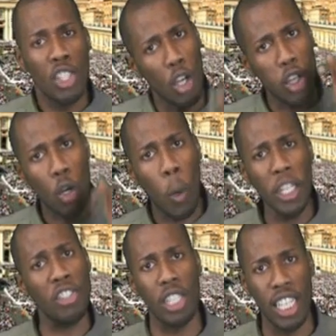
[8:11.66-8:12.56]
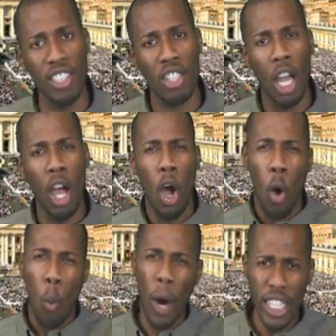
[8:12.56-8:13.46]
So the question is,
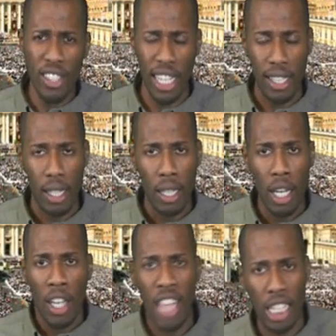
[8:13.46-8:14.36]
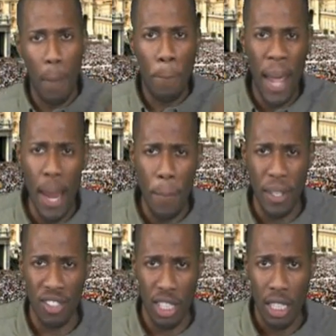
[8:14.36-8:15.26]
what is it that the
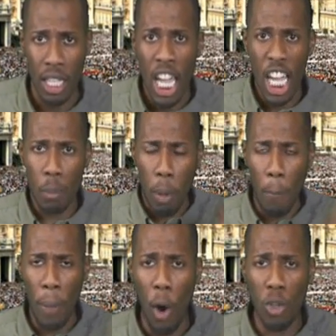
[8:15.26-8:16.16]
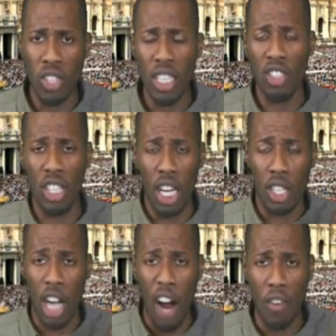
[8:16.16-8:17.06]
papacy is proposing to
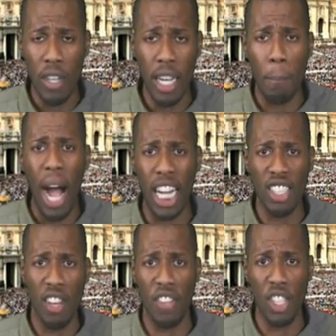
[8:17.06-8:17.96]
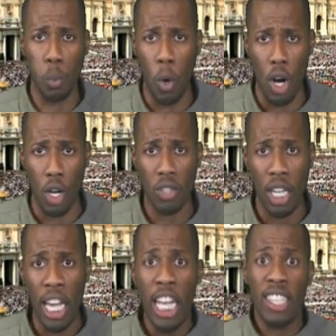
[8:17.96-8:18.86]
the governing bodies of this
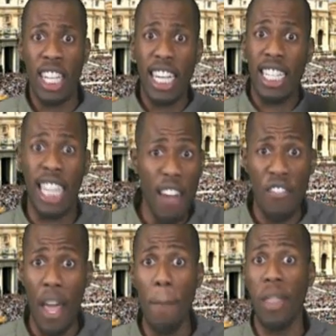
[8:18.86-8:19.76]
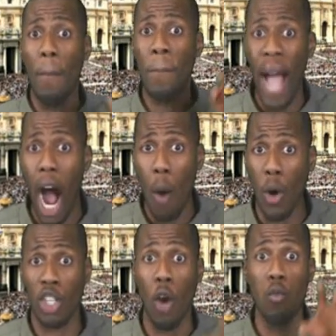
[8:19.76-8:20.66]
world to give them the
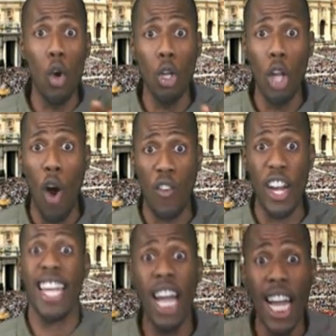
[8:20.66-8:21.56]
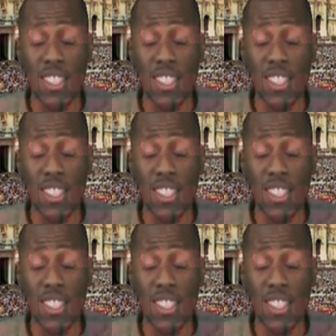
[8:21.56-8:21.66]
power to rule over in